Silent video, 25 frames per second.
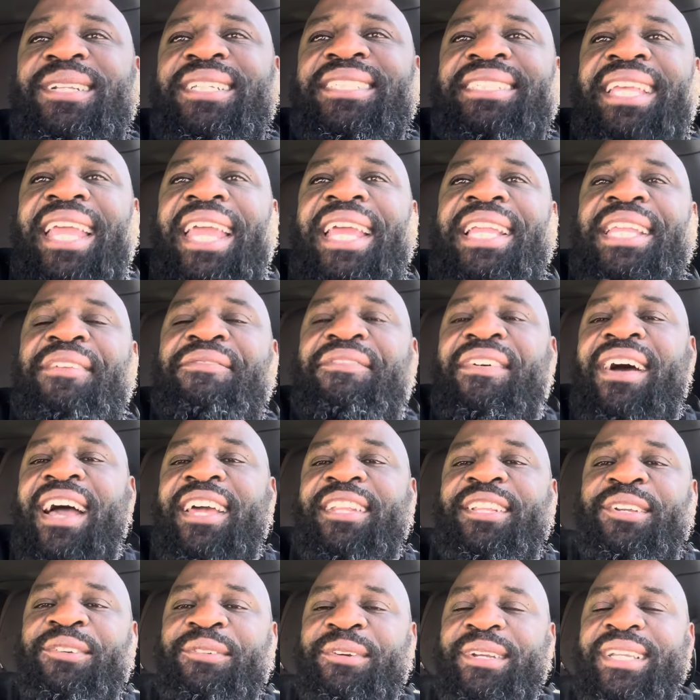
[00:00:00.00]
It's 85
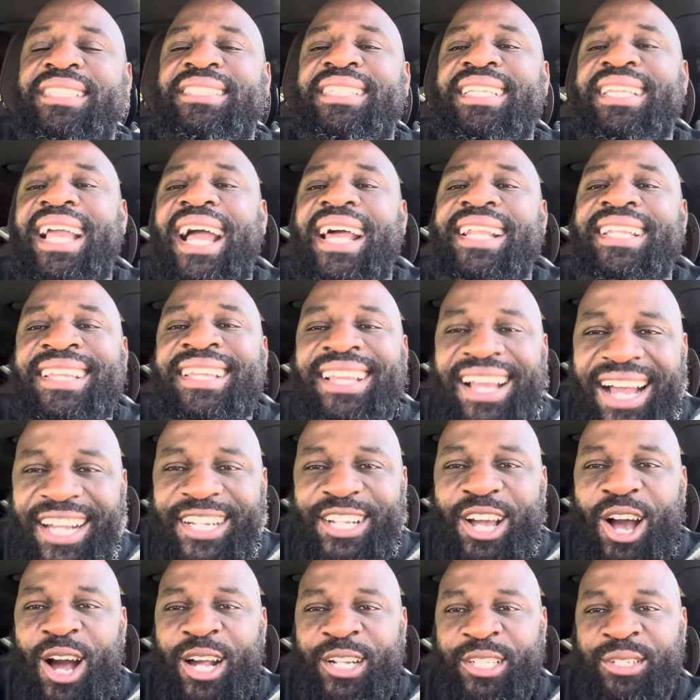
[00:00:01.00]
degrees. He got a gun
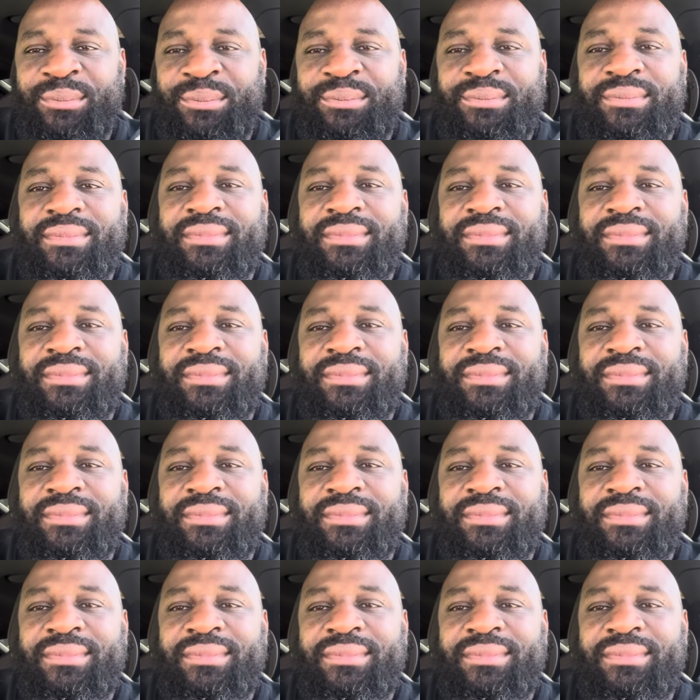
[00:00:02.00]
on him.